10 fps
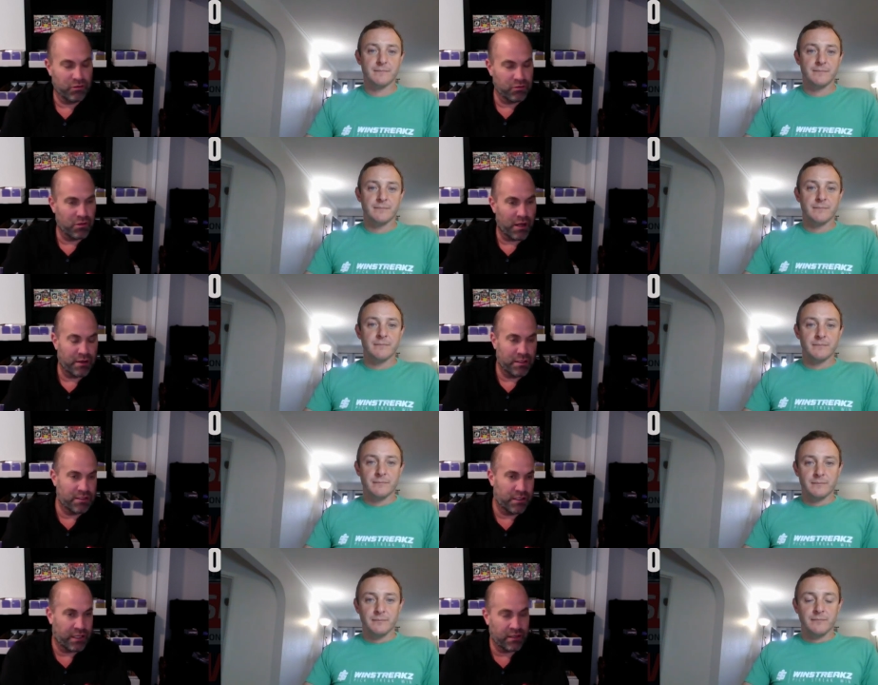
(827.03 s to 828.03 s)
Speaker 1: there's a lot of
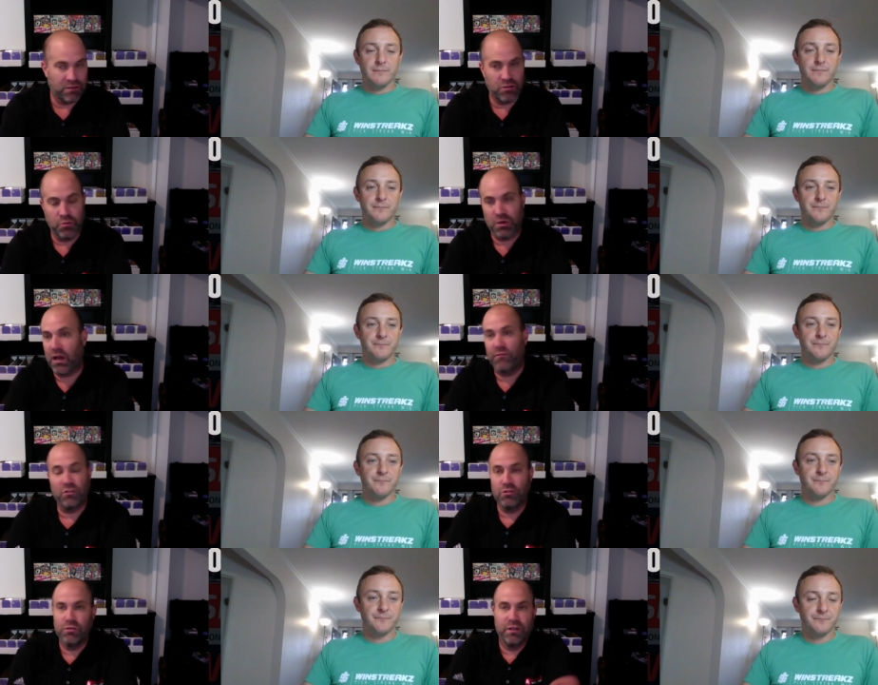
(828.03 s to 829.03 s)
these that get super
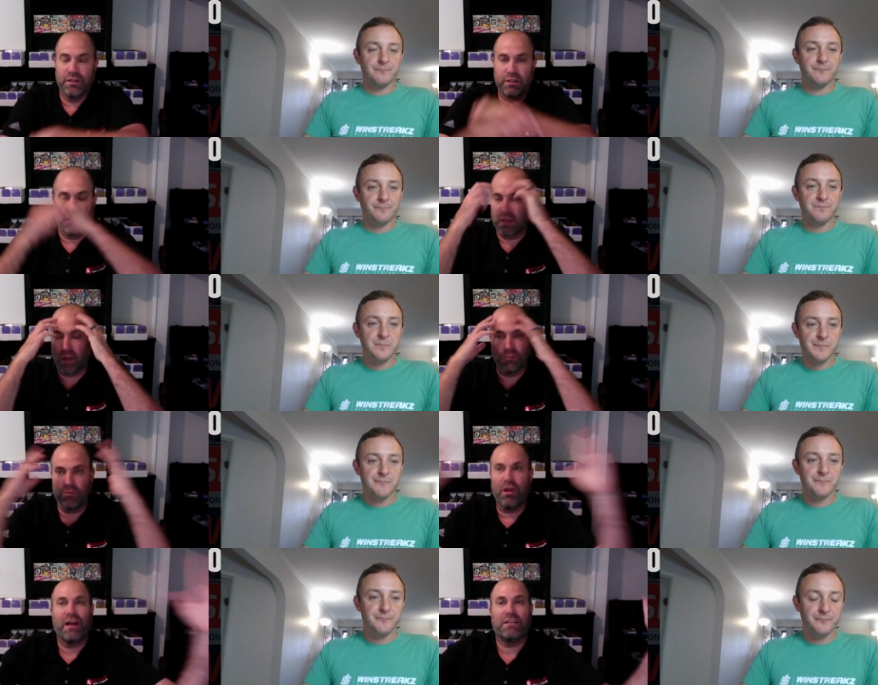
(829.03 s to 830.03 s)
convoluted and
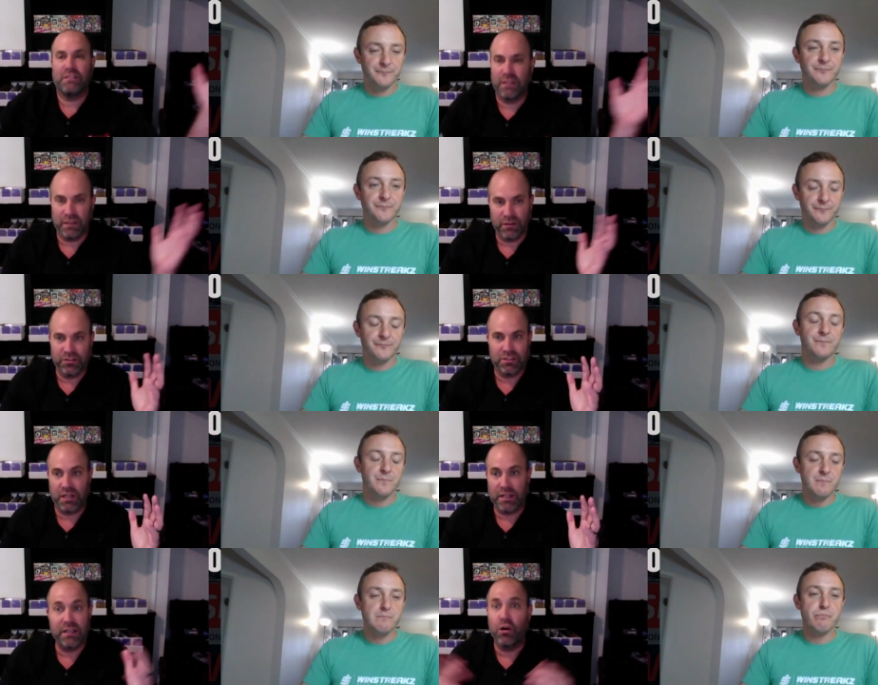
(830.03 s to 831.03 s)
complex that you just
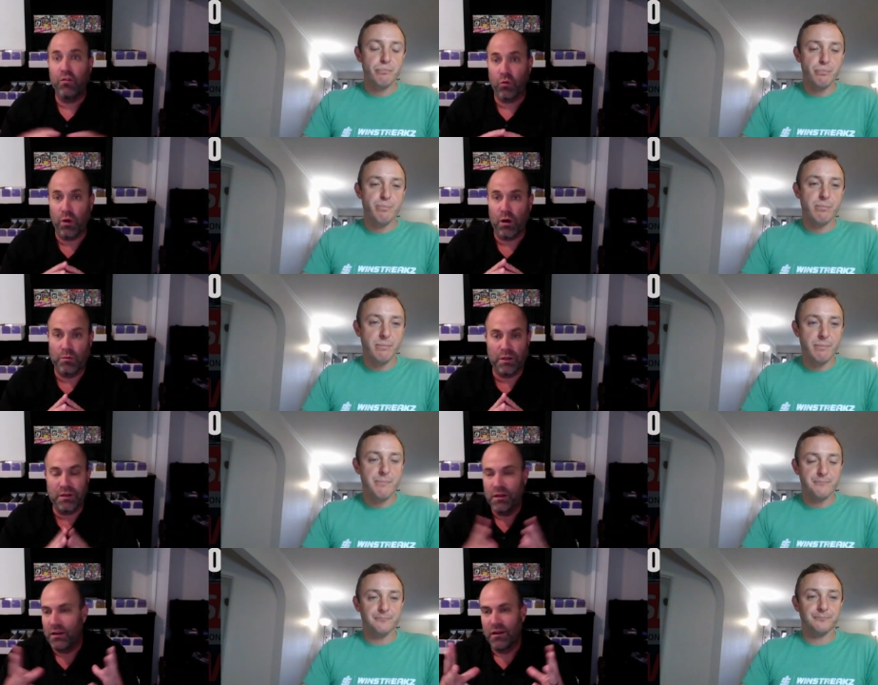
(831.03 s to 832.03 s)
kind of get overwhelmed.
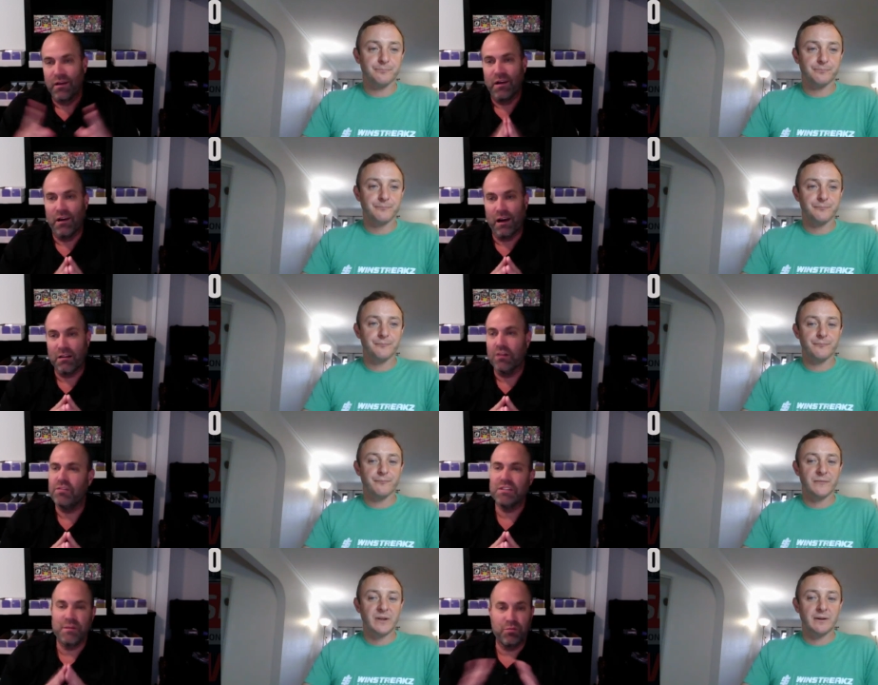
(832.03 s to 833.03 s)
And uh, I love
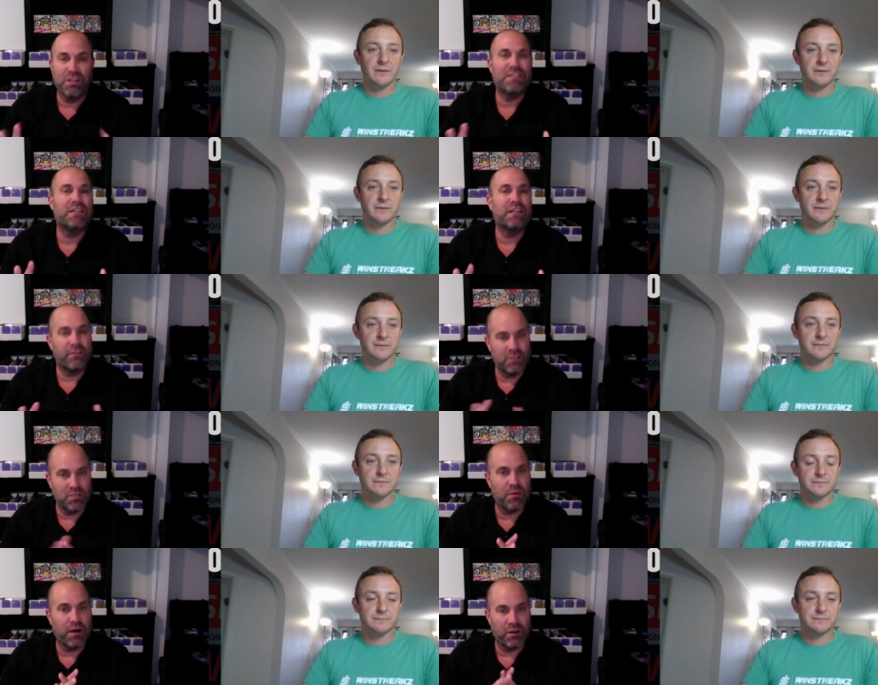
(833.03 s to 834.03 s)
the simplicity of
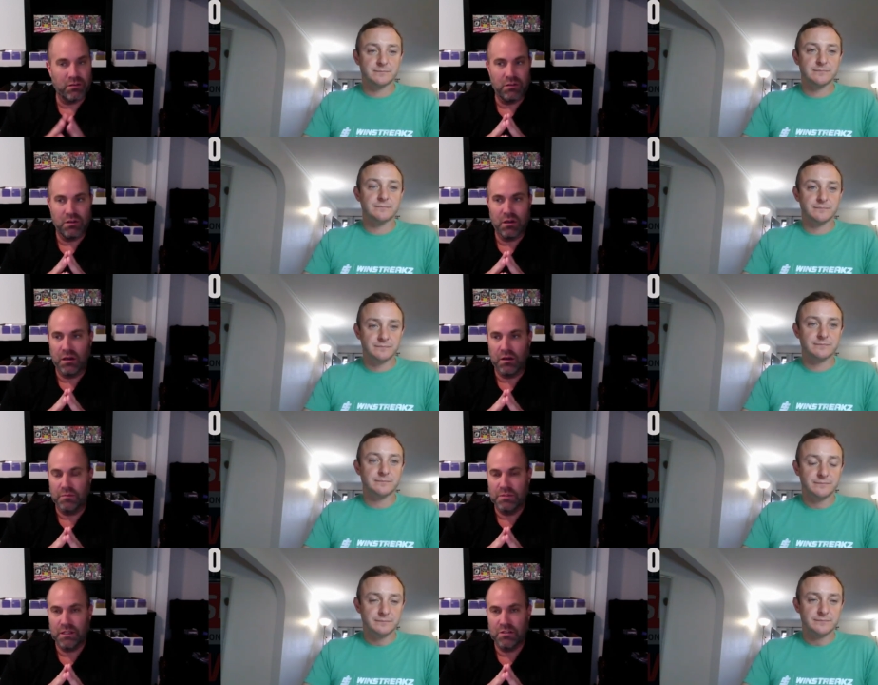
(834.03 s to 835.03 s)
this model.
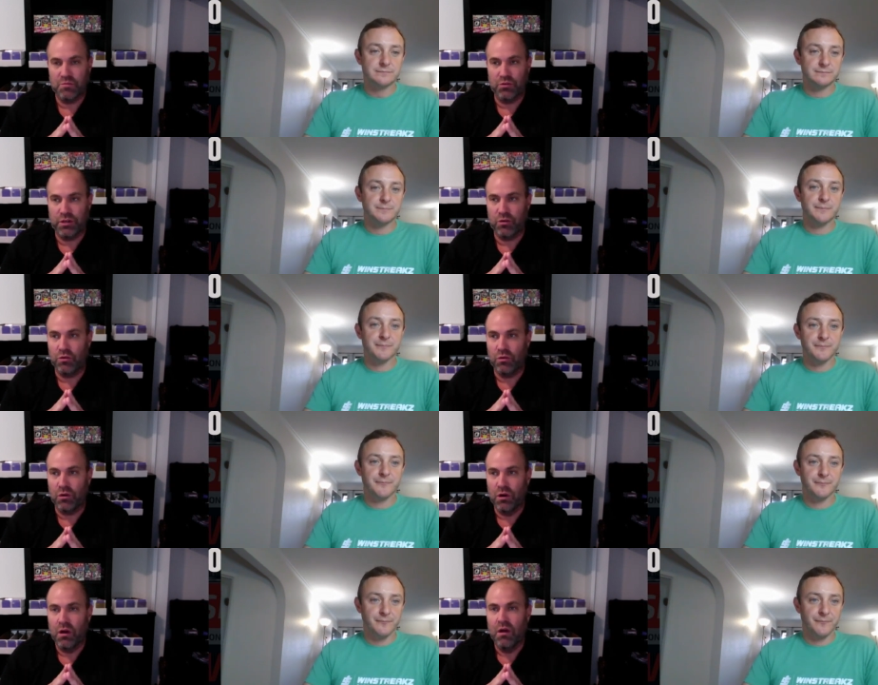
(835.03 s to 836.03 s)
Um, sounds pretty
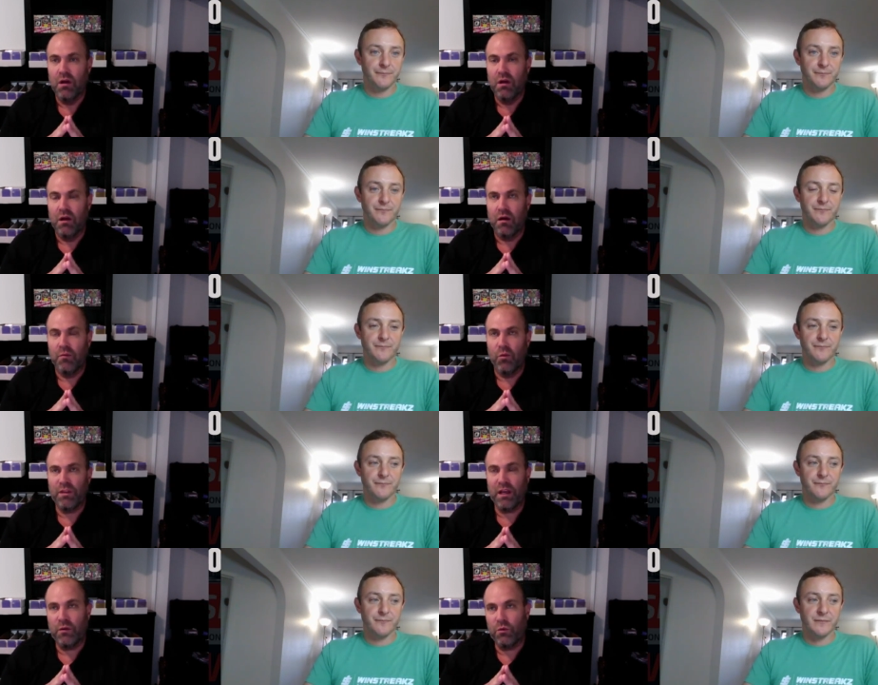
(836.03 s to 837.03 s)
cool. Uh, but one
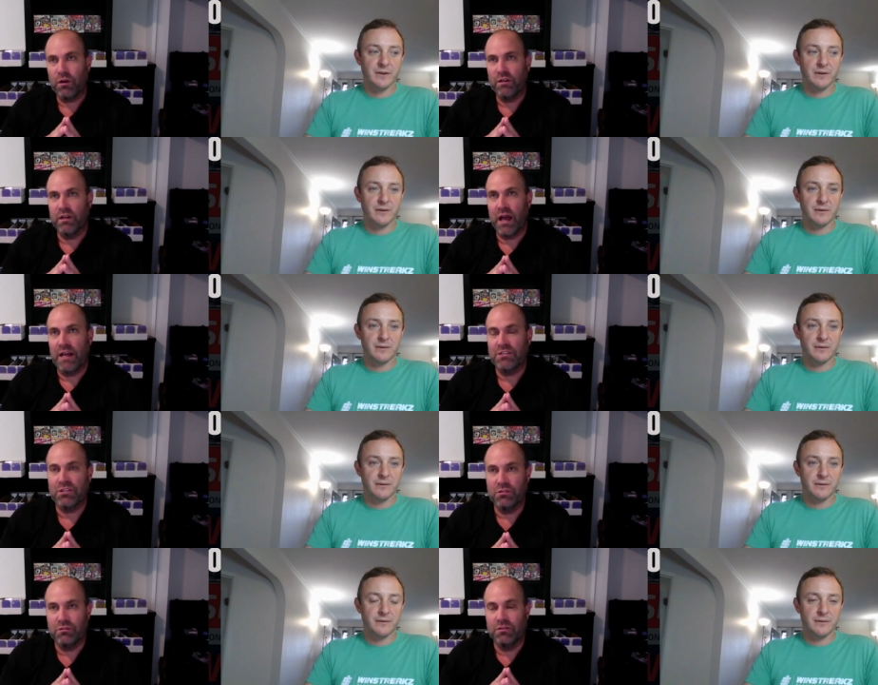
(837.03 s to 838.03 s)
thing I wanted to ask
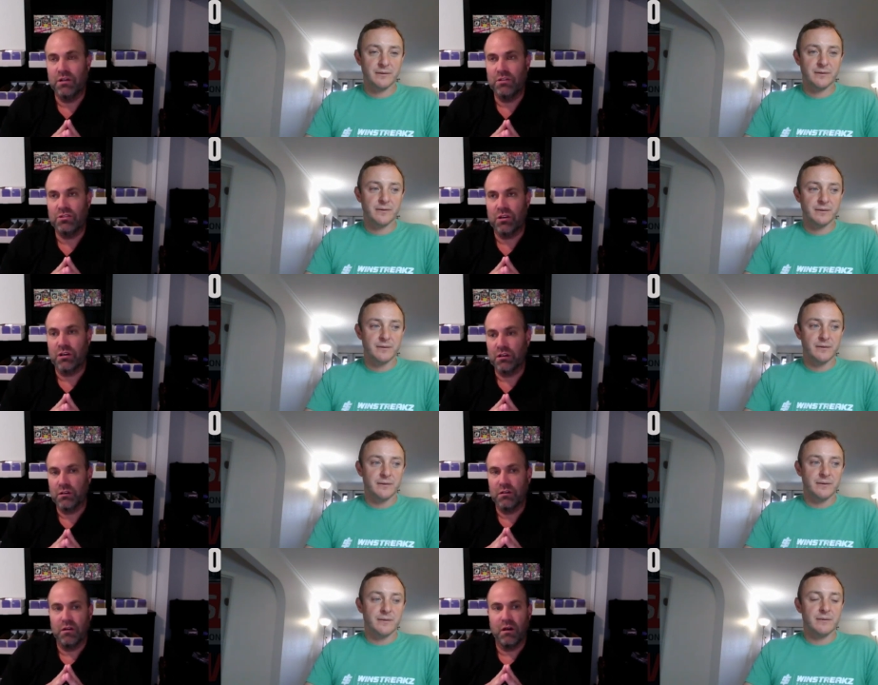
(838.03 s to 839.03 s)
you and touch on
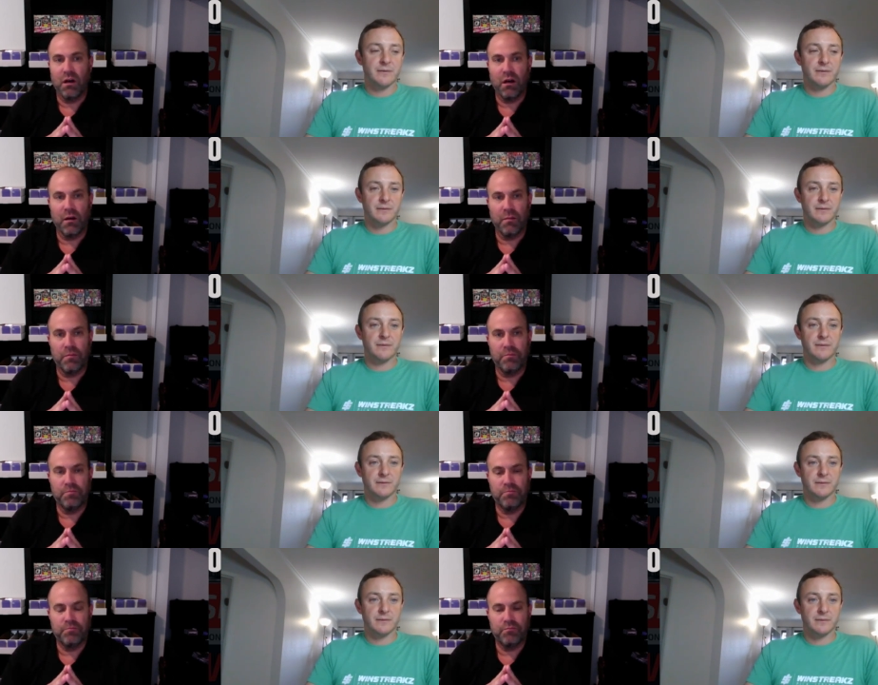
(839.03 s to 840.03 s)
um,
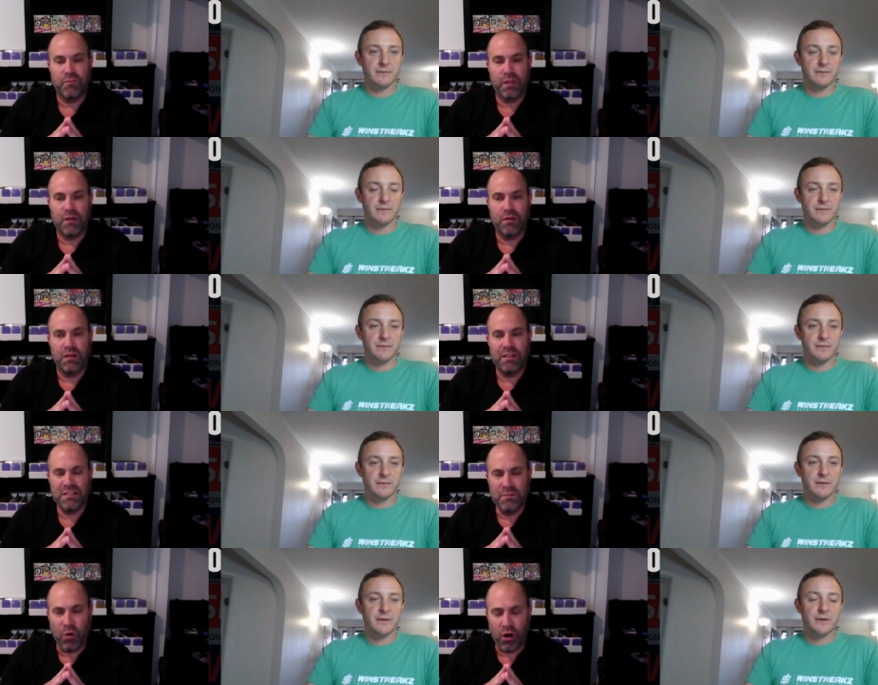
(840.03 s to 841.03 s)
is
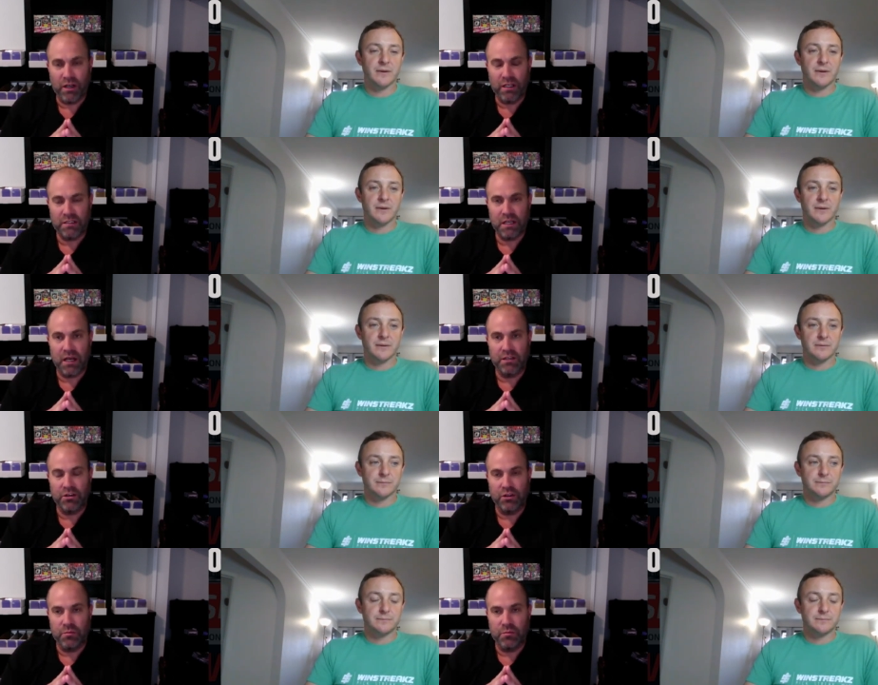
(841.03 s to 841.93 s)
the marketing side. You know, you